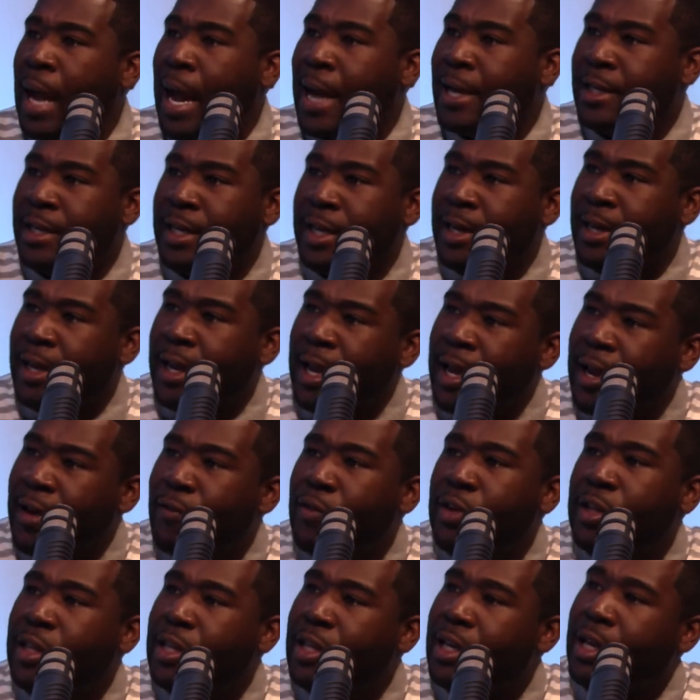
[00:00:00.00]
I did
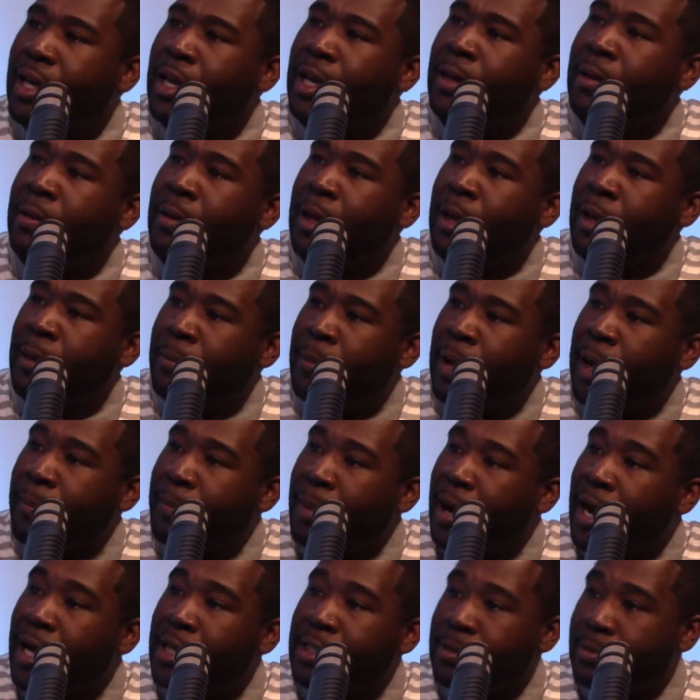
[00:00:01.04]
everything in my
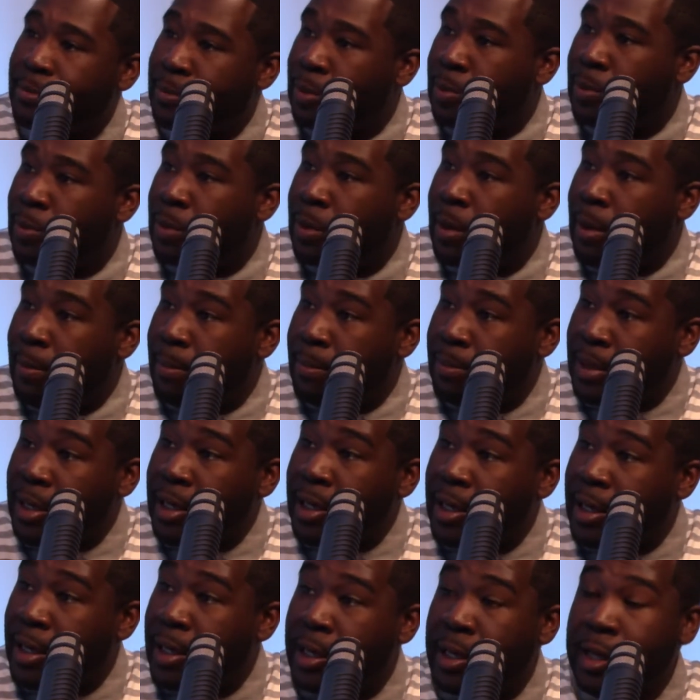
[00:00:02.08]
possible
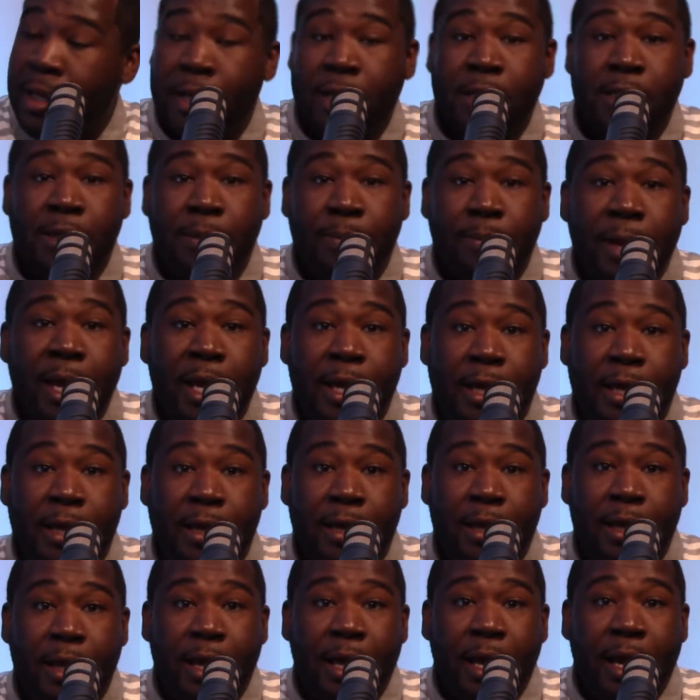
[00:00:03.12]
being to make it,
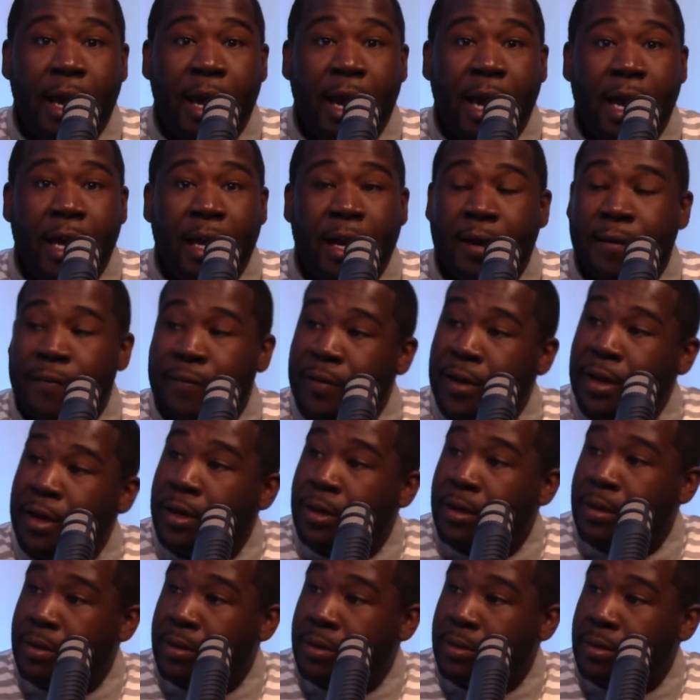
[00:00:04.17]
and I failed.